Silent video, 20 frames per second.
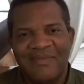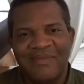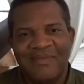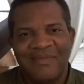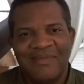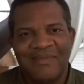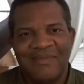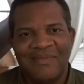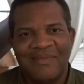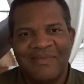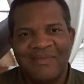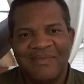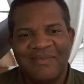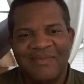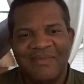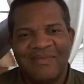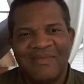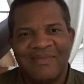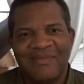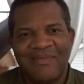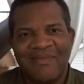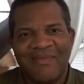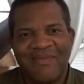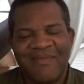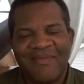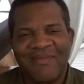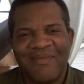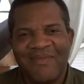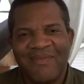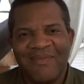share some closing
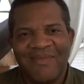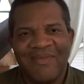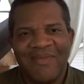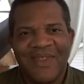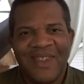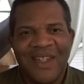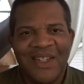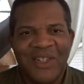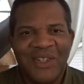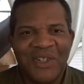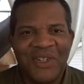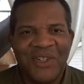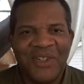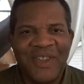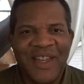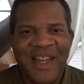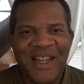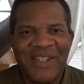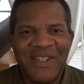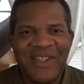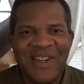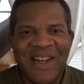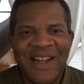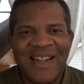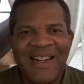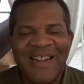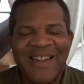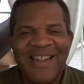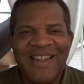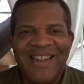thoughts. Sure. Thanks, Anand.
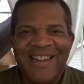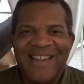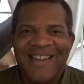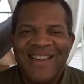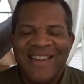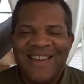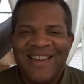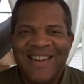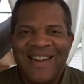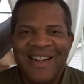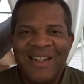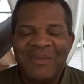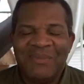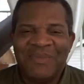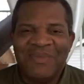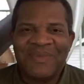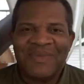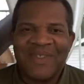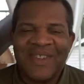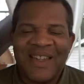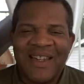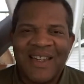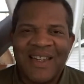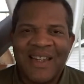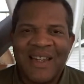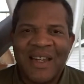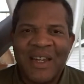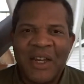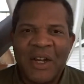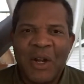Um,
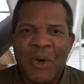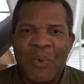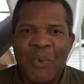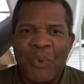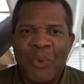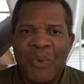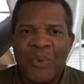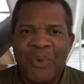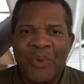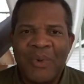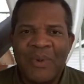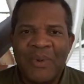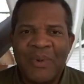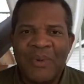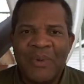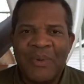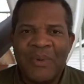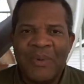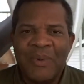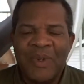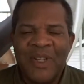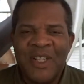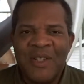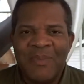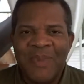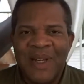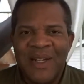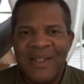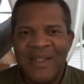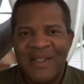you know, we
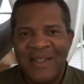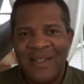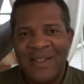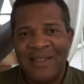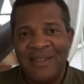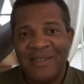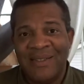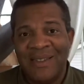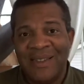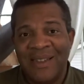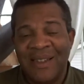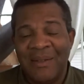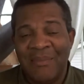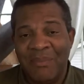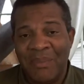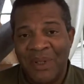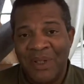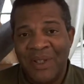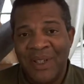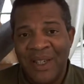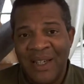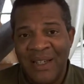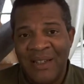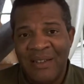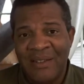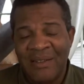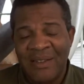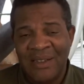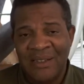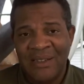spent a, a
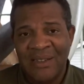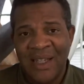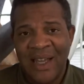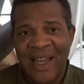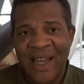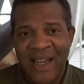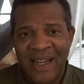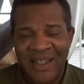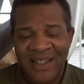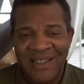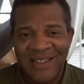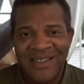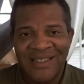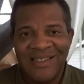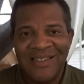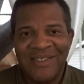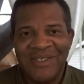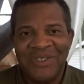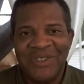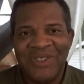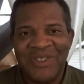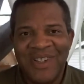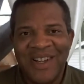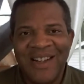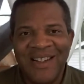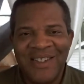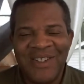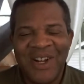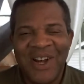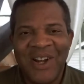billion eight
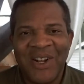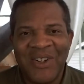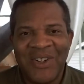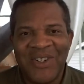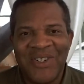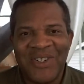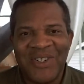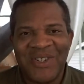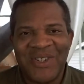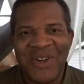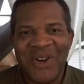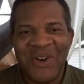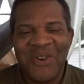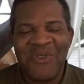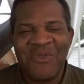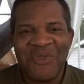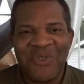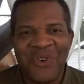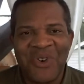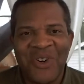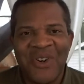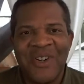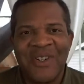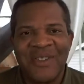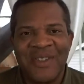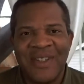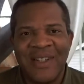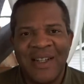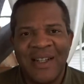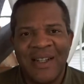dollars
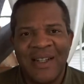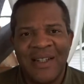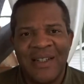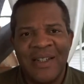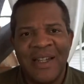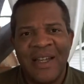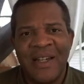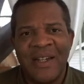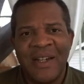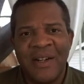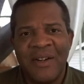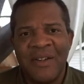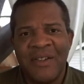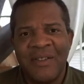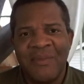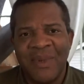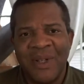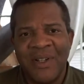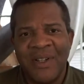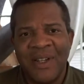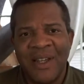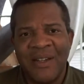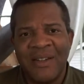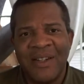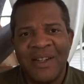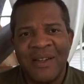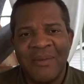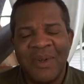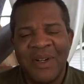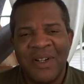over uh, the 10 years of building
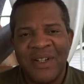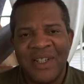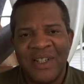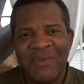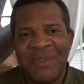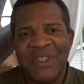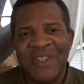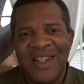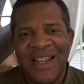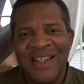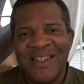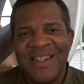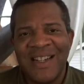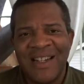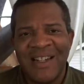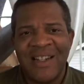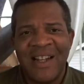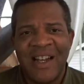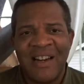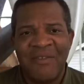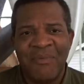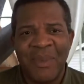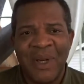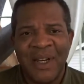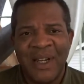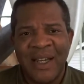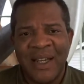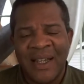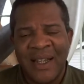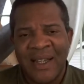healthy communities, which sounds like a lot of
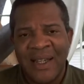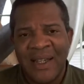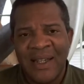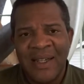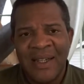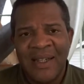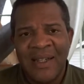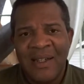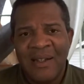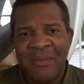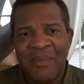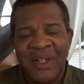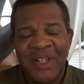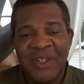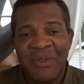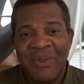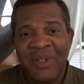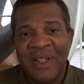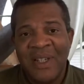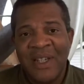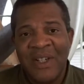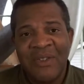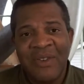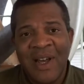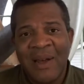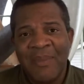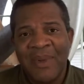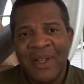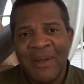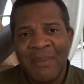money, but it's really a
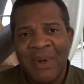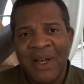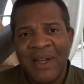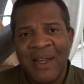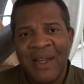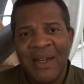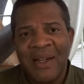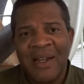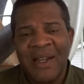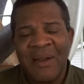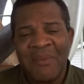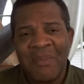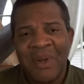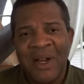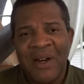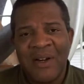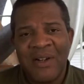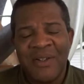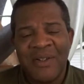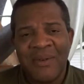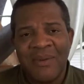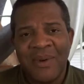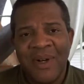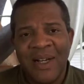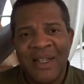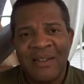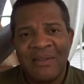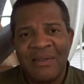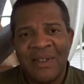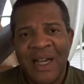drop in the bucket compared to
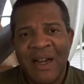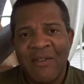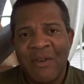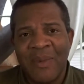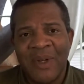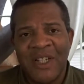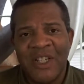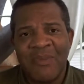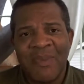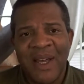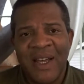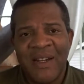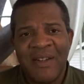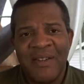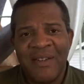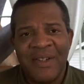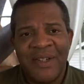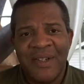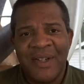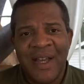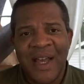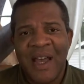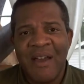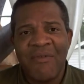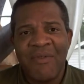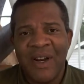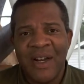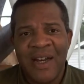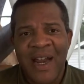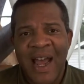what government spends
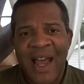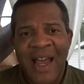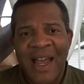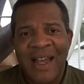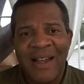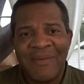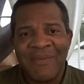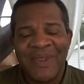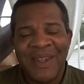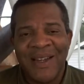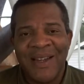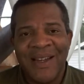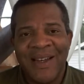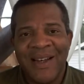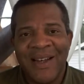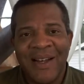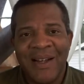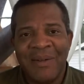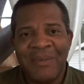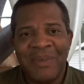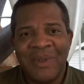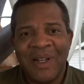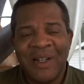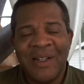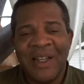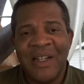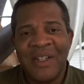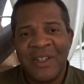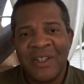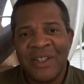every day um,
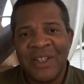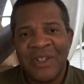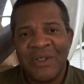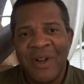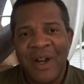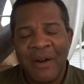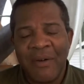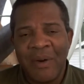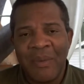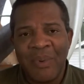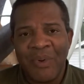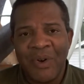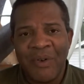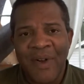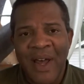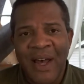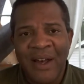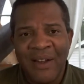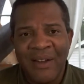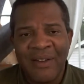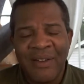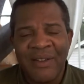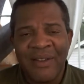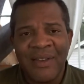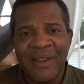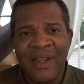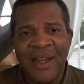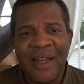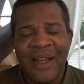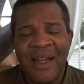allegedly trying to improve health
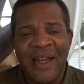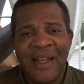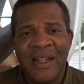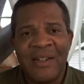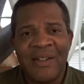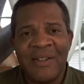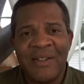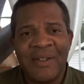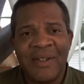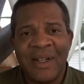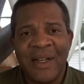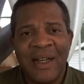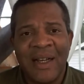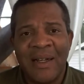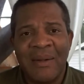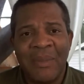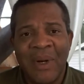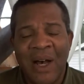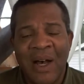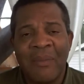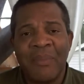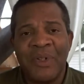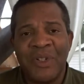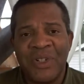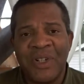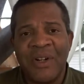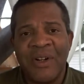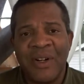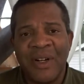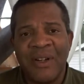and um,
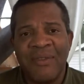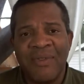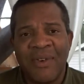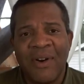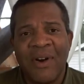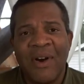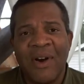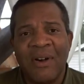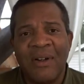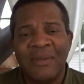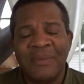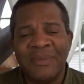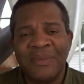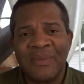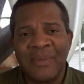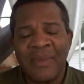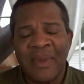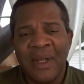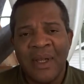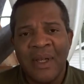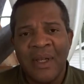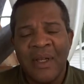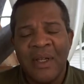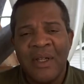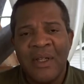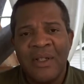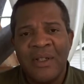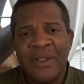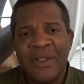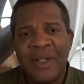opportunity for all.
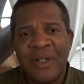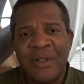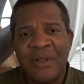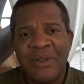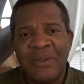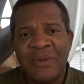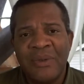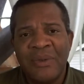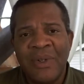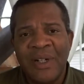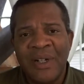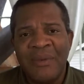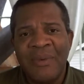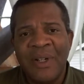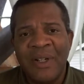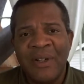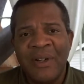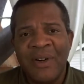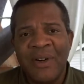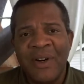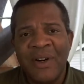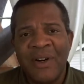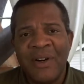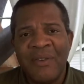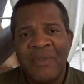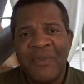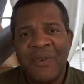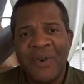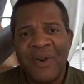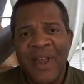So, what did we
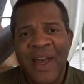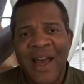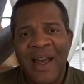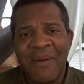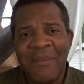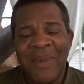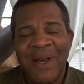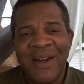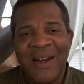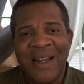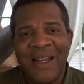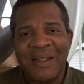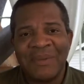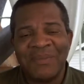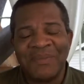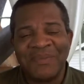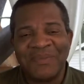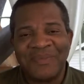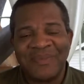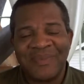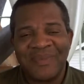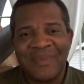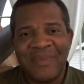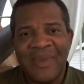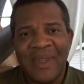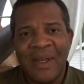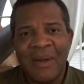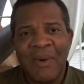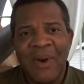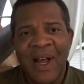learn for that money?
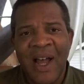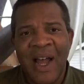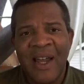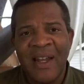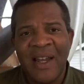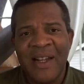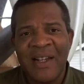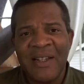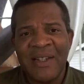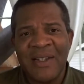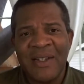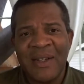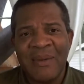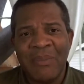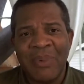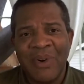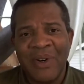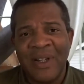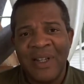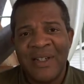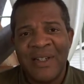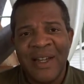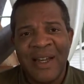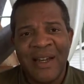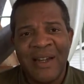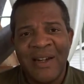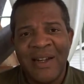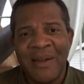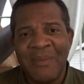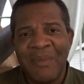Well, I like to boil it
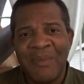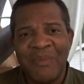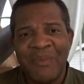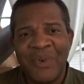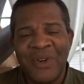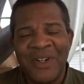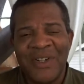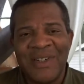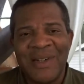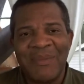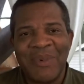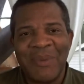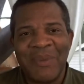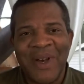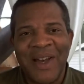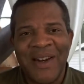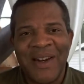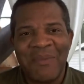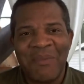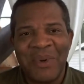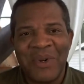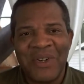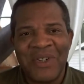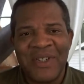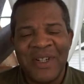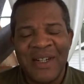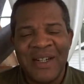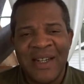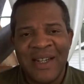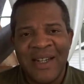down. I'm a pretty simple minded
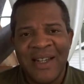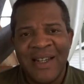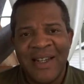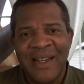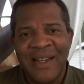person.